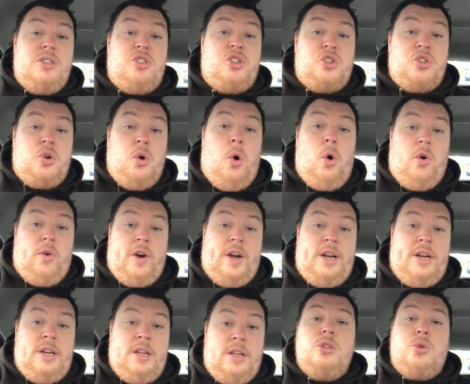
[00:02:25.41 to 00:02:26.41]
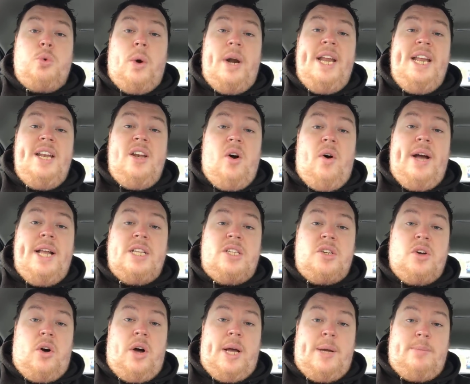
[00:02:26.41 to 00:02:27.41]
scoring 29
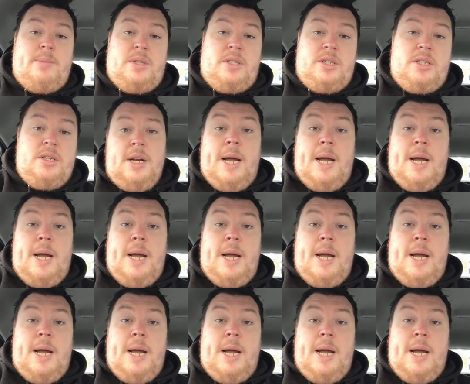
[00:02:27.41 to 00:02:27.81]
times.